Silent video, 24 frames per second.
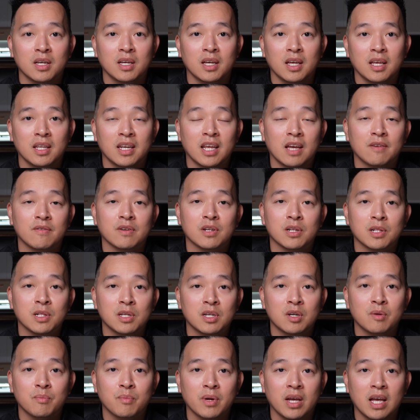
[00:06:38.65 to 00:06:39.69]
and have a
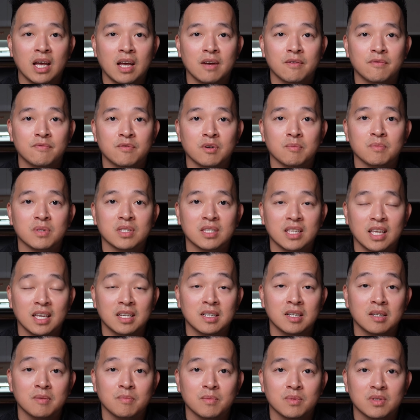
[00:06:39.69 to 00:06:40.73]
clear path from
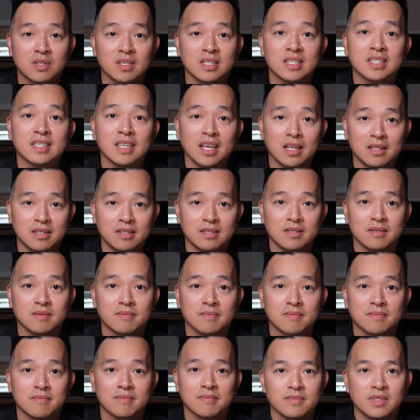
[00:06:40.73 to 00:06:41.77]
setup to selling.
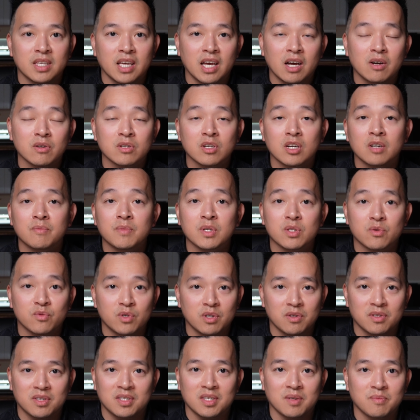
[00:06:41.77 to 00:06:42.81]
The outcome is
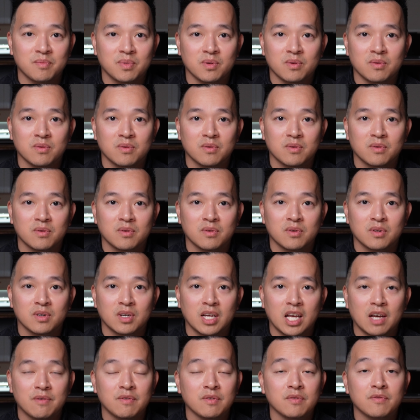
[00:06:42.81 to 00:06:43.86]
real simple:
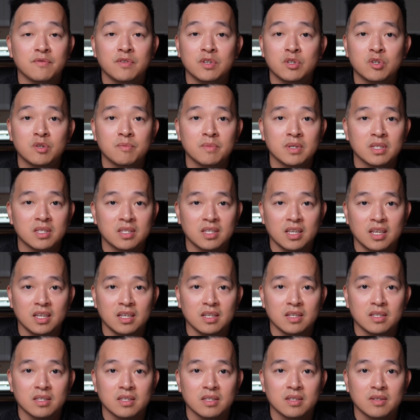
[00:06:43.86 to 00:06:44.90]
having fewer
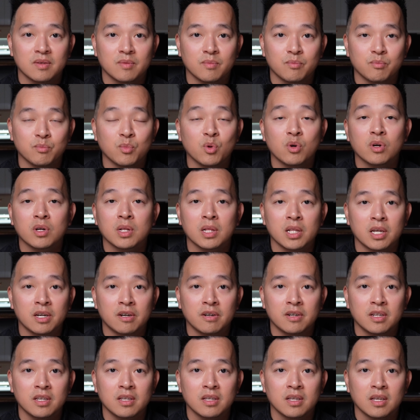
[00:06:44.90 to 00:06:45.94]
mistakes, more
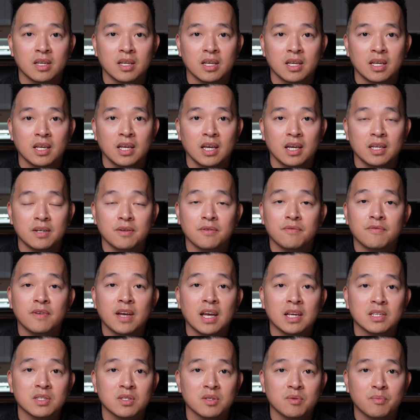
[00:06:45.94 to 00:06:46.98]
clarity, and a
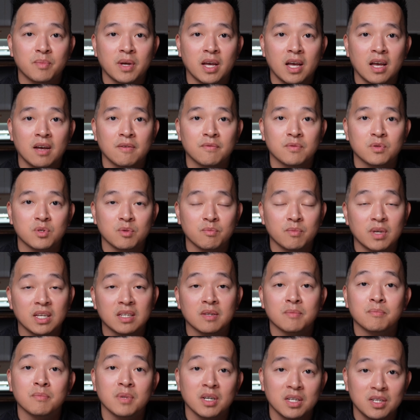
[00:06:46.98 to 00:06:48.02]
faster path to
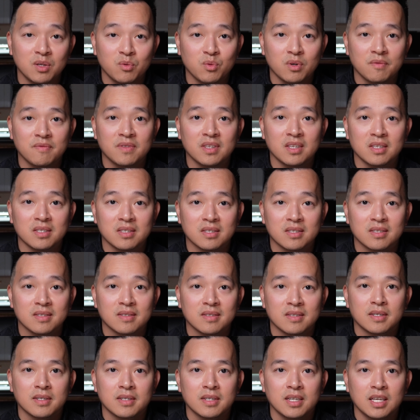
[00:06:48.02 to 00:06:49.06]
making money with this.
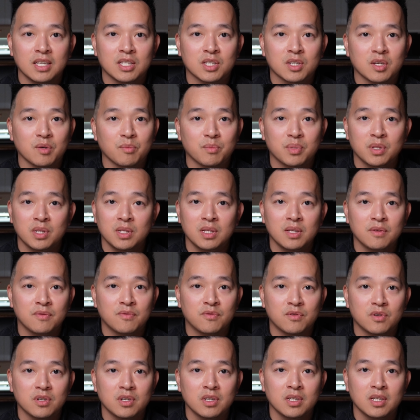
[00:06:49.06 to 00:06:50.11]
It's completely
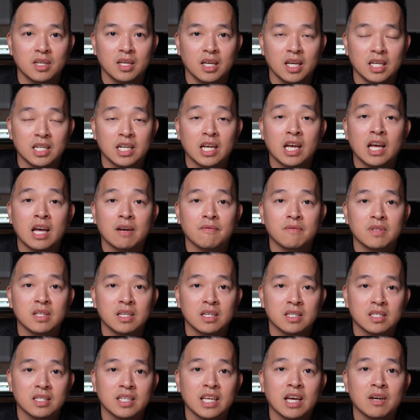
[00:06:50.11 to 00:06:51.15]
free and I have
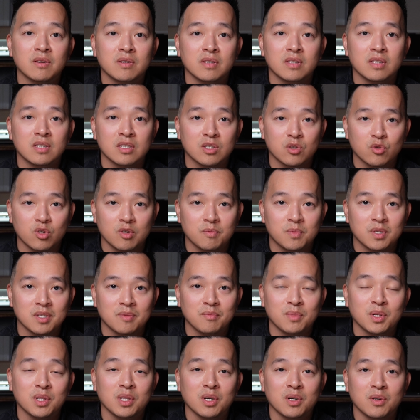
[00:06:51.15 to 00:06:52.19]
links down in the description
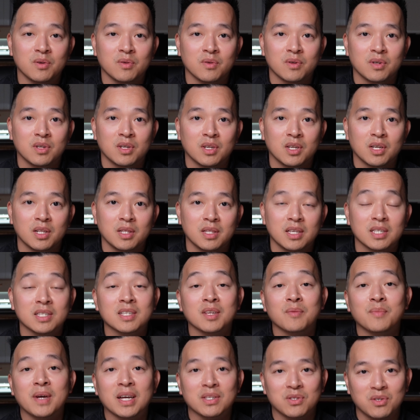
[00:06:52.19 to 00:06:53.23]
below. Let's
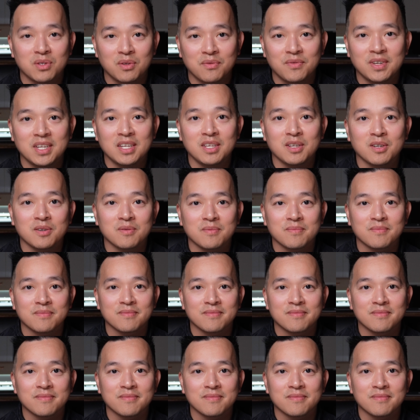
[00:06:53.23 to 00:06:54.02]
get back to the video.